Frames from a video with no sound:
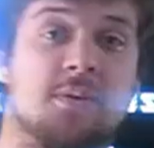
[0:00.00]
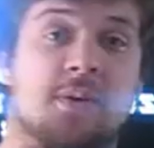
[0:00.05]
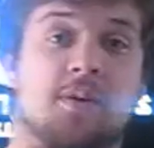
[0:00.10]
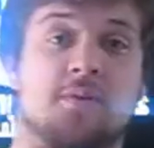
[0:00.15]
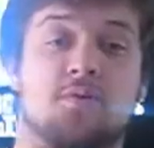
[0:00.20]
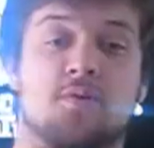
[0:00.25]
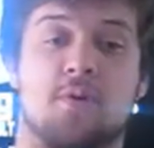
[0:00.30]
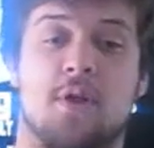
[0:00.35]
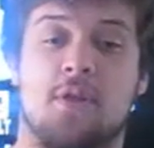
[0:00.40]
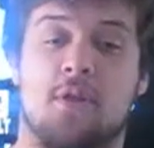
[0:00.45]

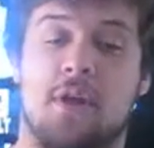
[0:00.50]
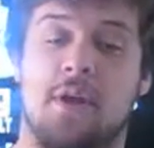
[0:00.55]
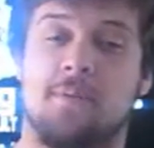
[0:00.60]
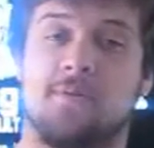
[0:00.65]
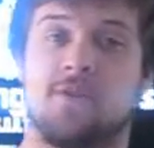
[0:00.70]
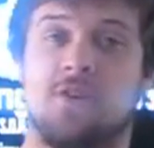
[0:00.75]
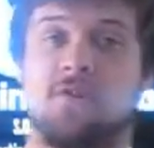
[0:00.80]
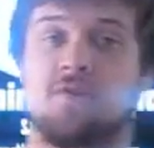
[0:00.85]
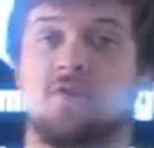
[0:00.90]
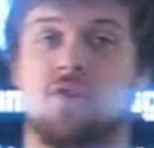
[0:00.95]
welcome to another
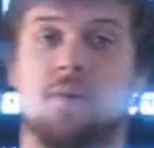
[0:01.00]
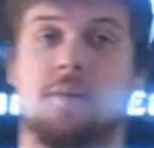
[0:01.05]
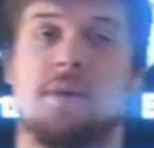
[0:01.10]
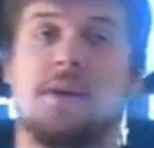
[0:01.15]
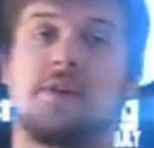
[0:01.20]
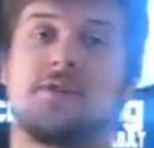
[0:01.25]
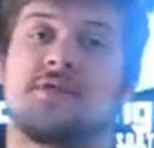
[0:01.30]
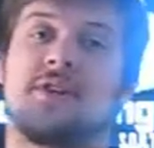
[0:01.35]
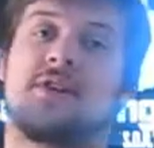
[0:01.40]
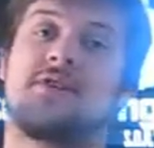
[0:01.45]
episode of Screaming
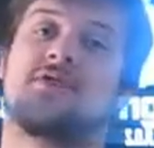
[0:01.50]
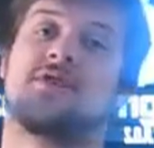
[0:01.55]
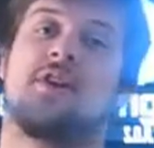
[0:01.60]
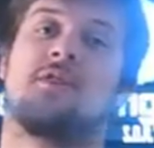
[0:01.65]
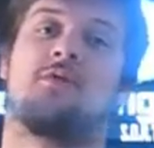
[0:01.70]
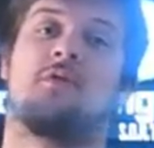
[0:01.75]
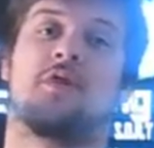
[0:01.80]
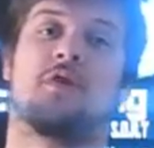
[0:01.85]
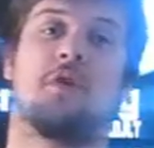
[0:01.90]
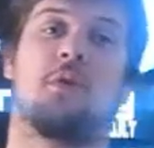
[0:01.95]
Eagles
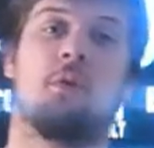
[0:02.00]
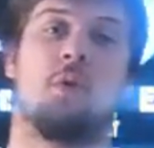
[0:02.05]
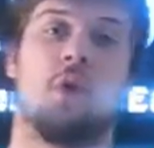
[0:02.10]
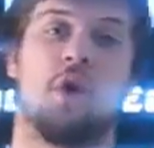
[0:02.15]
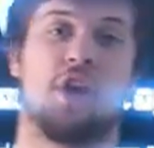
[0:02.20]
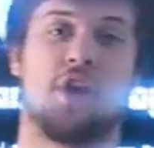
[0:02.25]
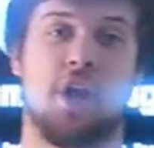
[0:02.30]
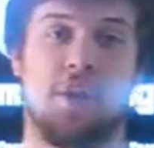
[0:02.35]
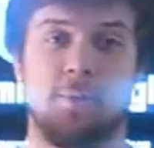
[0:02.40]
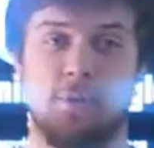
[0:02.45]
Airsoft
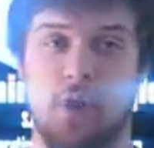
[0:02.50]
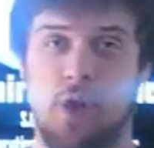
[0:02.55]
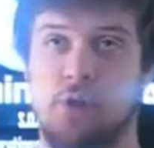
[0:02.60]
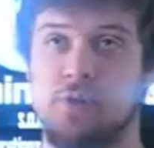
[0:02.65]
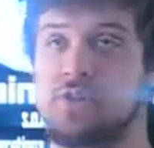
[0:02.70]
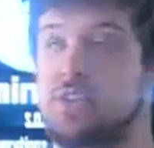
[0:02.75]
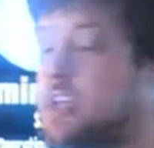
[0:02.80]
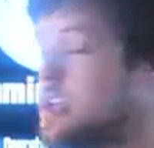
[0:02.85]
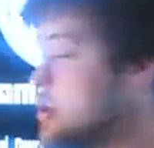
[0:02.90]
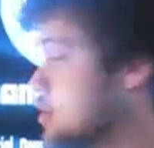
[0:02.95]
101. I'm your
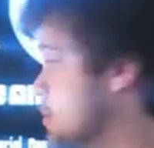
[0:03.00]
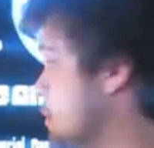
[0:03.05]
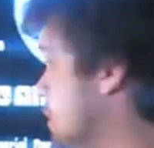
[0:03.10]
host Andrew